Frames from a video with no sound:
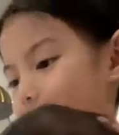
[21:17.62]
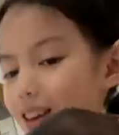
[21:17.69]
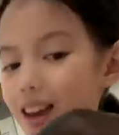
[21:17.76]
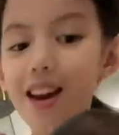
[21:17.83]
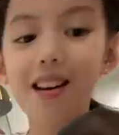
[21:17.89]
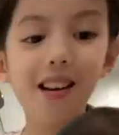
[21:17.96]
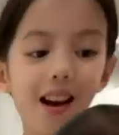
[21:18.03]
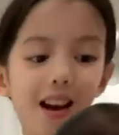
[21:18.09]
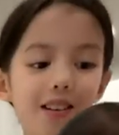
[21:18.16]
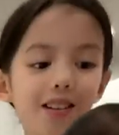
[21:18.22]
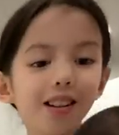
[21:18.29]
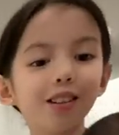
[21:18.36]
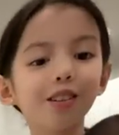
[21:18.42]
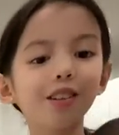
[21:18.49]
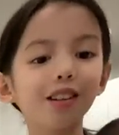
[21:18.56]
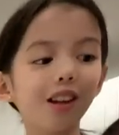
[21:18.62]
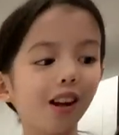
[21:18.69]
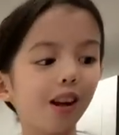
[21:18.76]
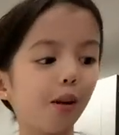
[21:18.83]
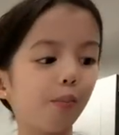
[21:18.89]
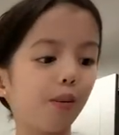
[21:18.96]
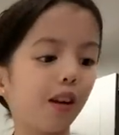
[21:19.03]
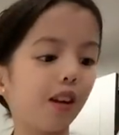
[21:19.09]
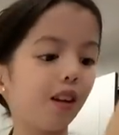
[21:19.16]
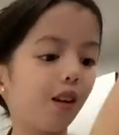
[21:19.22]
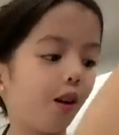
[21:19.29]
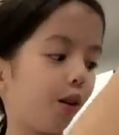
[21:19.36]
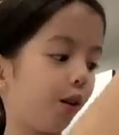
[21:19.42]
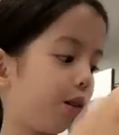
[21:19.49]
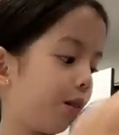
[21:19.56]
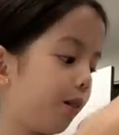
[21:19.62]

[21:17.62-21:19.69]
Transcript: Wait, Mommy, I want to do it on the pillow.